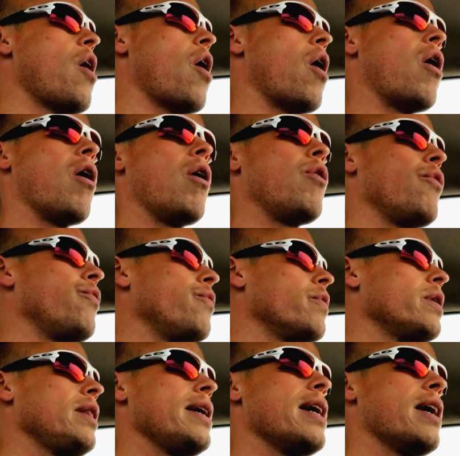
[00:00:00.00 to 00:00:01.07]
are
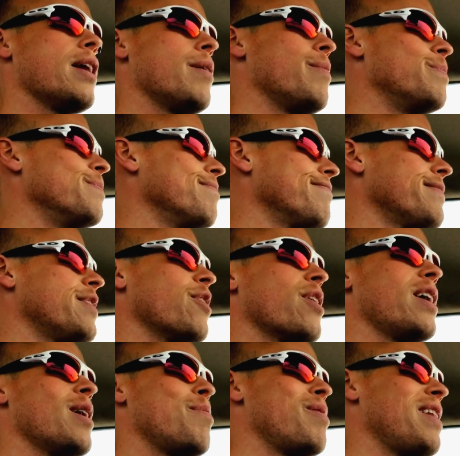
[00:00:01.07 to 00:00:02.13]
really they're
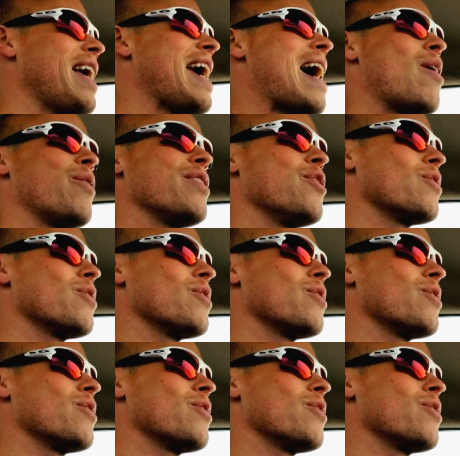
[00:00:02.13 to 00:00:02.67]
gonna play out in your